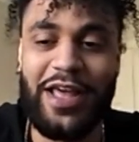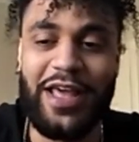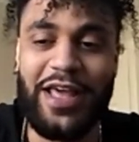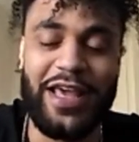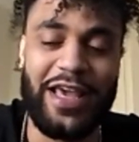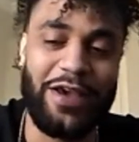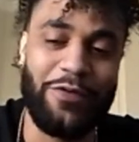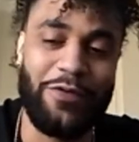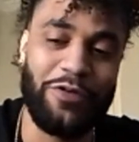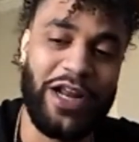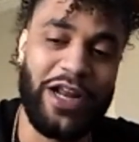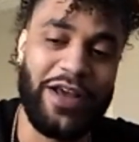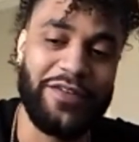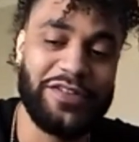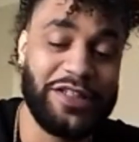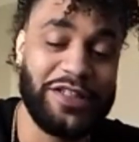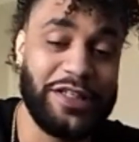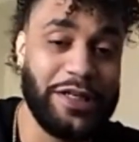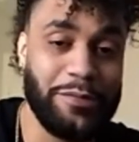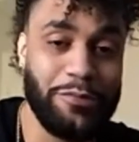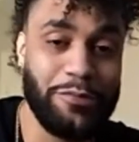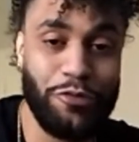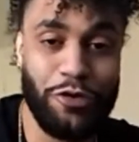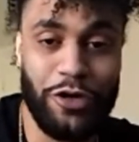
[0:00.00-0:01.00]
And what I've
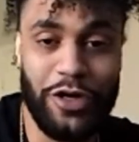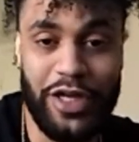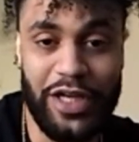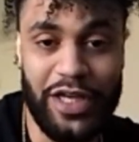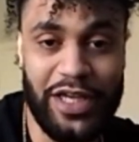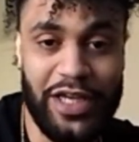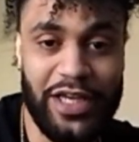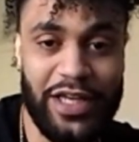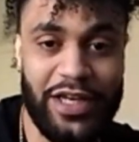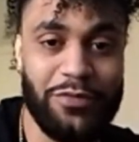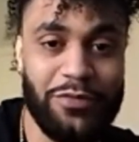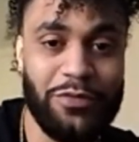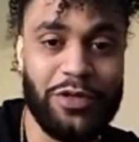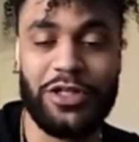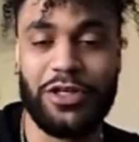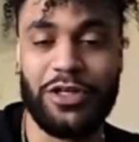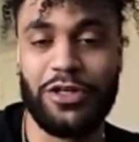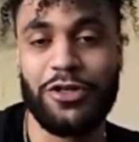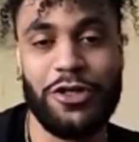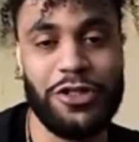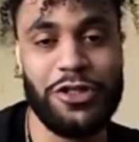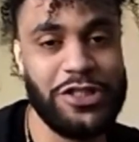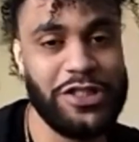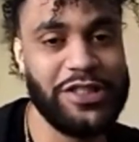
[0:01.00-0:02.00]
seen them bring in with
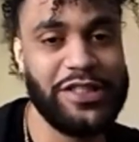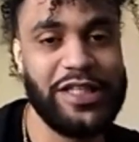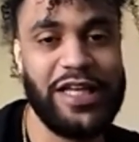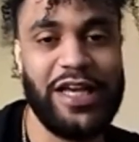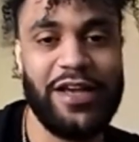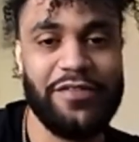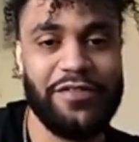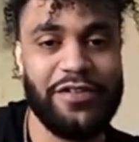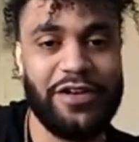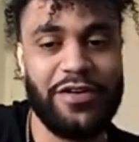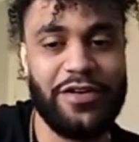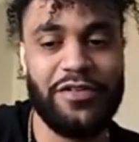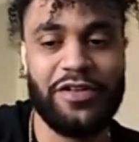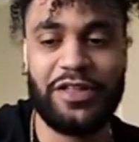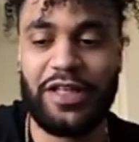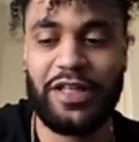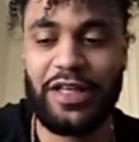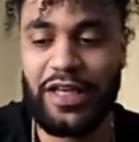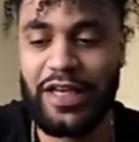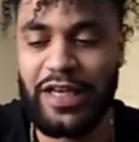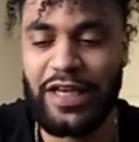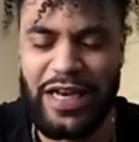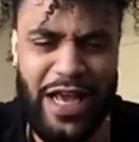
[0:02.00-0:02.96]
their coaching staff and everything,